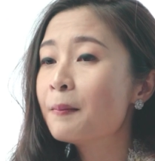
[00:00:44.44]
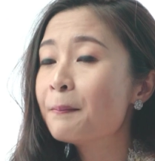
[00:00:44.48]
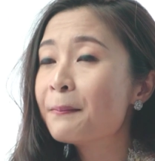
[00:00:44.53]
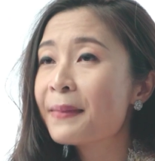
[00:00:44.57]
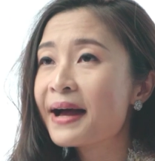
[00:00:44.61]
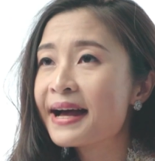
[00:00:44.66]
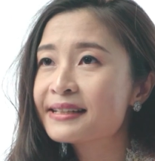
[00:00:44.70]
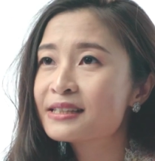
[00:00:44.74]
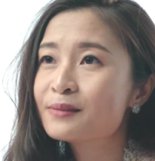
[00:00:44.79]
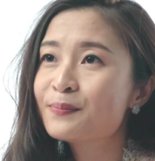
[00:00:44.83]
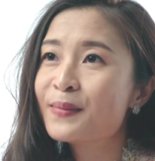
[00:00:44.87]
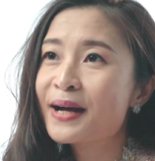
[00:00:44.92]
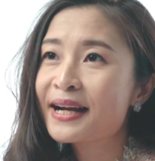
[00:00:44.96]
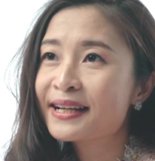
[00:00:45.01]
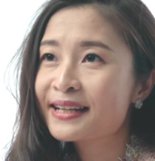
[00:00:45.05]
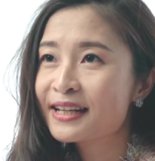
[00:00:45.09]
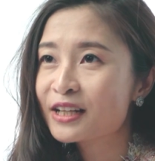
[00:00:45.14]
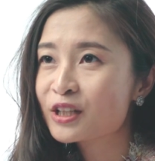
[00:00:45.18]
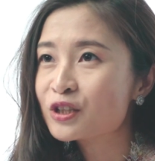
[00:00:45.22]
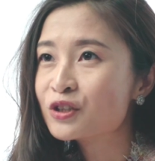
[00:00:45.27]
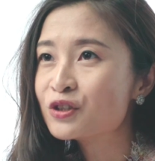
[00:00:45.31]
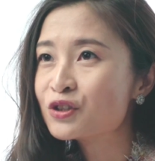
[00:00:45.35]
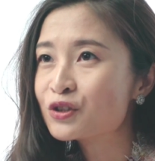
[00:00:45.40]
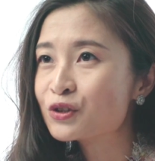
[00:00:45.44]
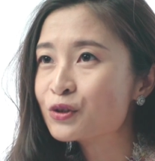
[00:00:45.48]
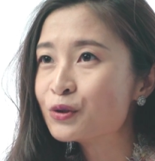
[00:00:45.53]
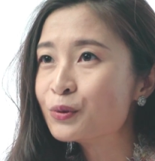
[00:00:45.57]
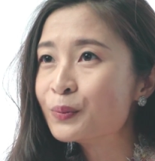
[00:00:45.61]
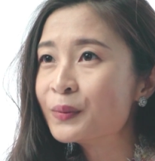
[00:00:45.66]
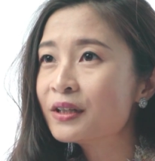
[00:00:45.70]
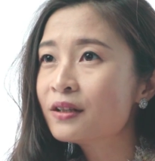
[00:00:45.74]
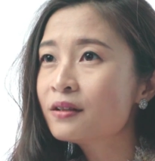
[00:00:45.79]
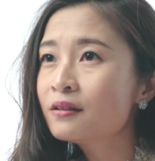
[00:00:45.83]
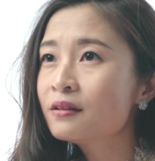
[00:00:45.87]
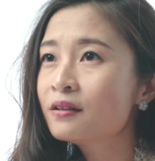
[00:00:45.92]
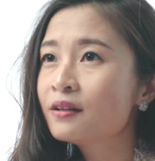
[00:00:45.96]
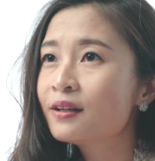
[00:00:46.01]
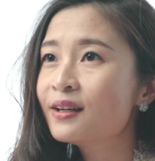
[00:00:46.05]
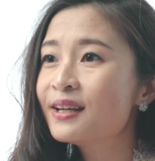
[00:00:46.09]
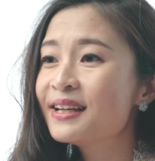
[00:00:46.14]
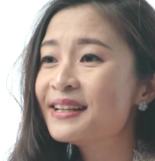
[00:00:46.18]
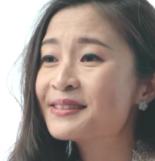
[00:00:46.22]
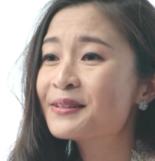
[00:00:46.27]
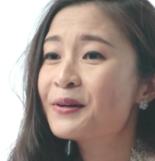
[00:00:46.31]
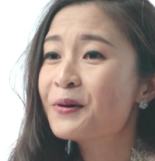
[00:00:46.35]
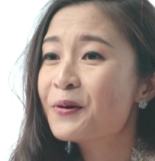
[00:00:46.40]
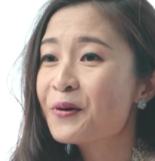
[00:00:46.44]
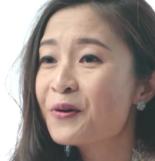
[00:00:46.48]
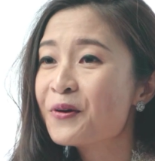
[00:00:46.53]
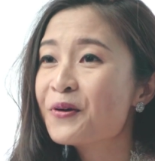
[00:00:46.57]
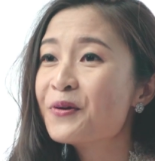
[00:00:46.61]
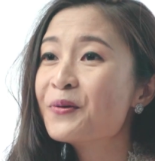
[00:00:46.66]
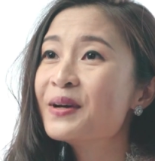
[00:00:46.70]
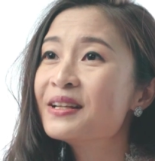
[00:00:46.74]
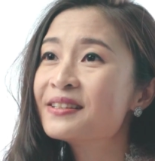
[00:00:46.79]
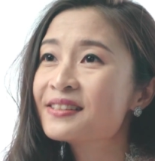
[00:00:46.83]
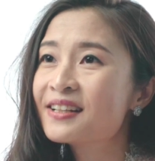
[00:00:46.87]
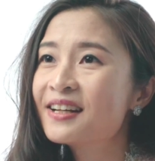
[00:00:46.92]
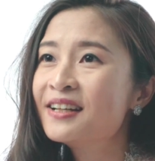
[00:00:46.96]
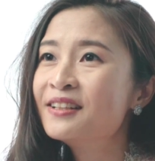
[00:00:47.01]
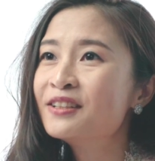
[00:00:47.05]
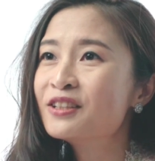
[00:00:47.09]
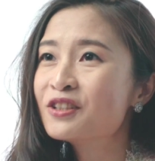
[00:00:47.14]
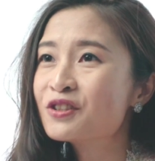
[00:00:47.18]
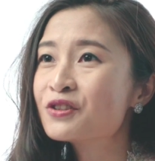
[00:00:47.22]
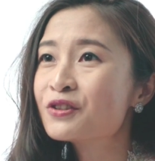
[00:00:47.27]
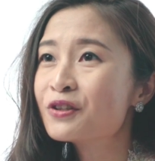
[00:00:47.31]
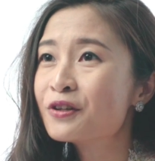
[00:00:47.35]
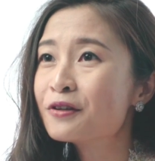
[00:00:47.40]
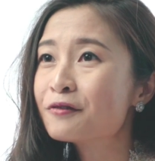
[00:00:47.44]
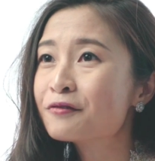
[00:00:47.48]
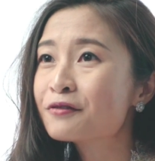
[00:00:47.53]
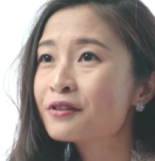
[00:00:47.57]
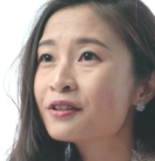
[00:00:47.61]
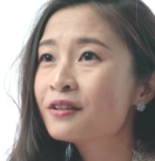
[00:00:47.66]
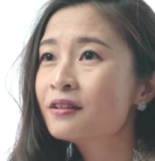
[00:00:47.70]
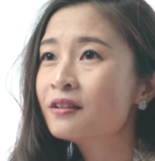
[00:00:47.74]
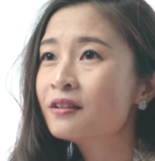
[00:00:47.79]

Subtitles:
a mass market consumer is always underserved.